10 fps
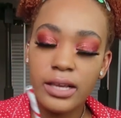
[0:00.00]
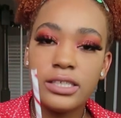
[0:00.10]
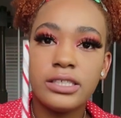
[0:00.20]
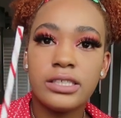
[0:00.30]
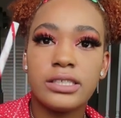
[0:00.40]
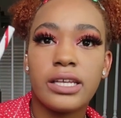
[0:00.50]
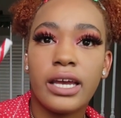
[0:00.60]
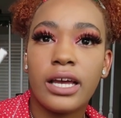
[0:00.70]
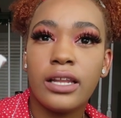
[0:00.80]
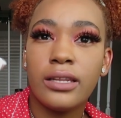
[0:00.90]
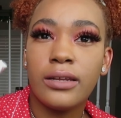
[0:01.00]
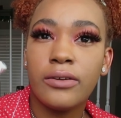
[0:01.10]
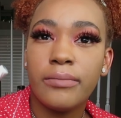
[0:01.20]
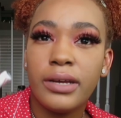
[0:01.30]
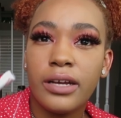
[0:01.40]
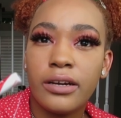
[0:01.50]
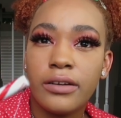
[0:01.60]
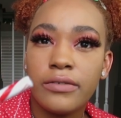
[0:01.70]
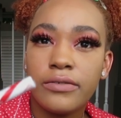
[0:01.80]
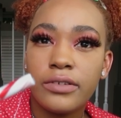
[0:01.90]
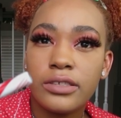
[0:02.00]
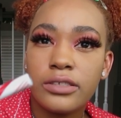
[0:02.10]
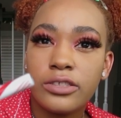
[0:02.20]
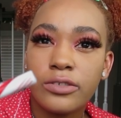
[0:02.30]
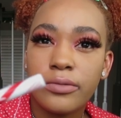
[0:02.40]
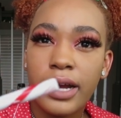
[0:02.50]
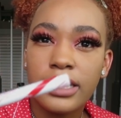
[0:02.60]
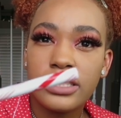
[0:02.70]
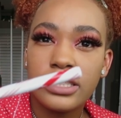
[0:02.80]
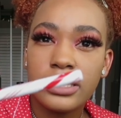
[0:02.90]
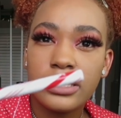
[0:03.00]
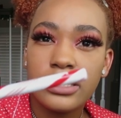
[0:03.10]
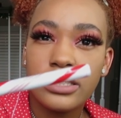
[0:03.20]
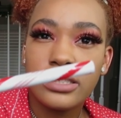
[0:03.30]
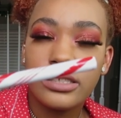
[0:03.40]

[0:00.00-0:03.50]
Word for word: It's just like a little bit of scratching